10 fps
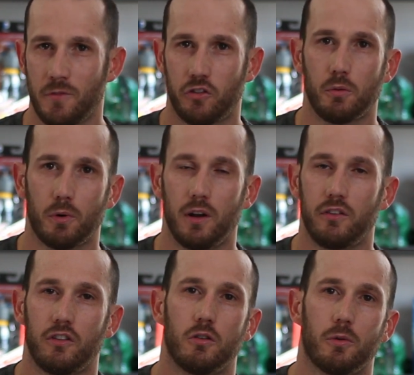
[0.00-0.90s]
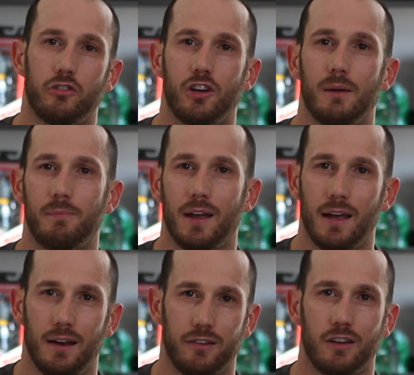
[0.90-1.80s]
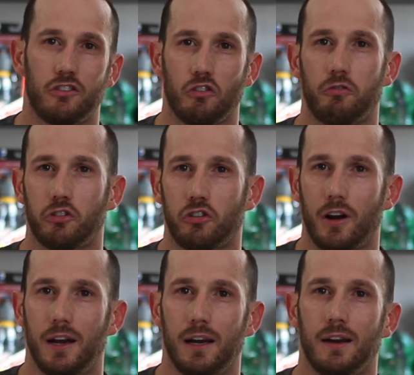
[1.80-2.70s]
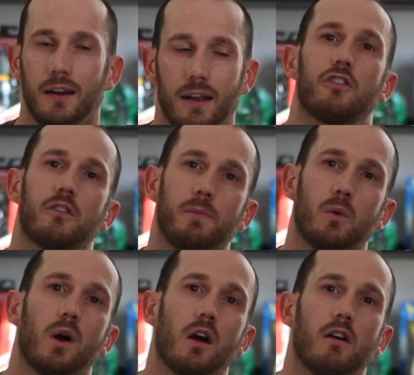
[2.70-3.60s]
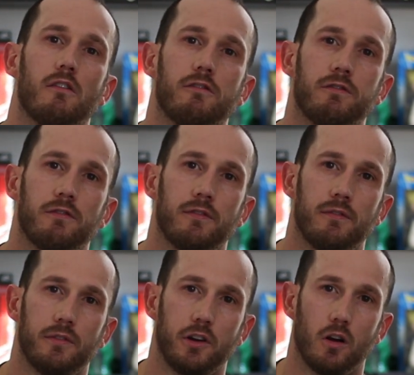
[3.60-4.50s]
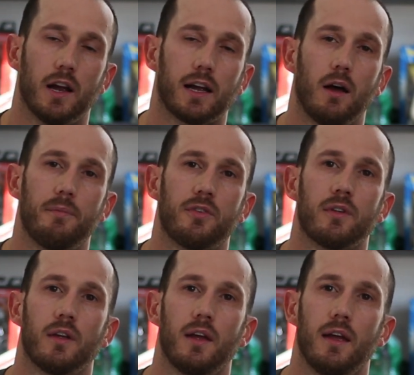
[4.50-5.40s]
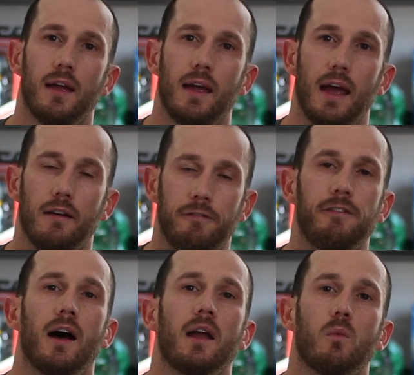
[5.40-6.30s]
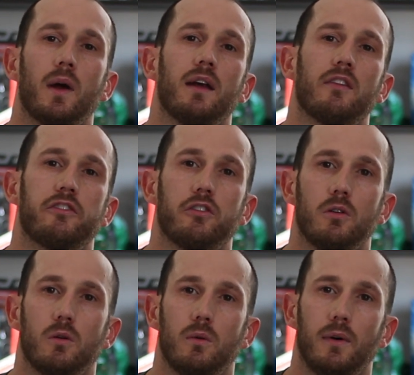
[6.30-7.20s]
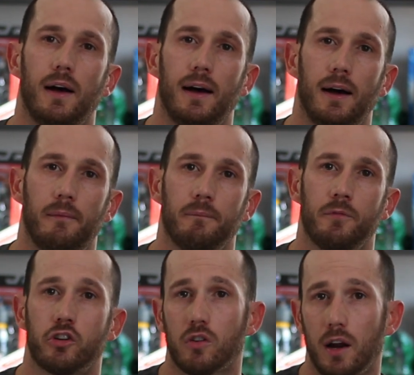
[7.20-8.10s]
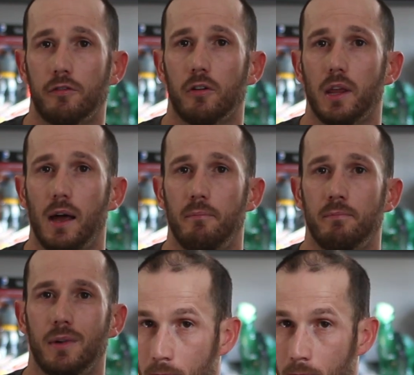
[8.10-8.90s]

Super easy, super cheap, and essential for training. Just beware of your hiccups and find ways to train for them.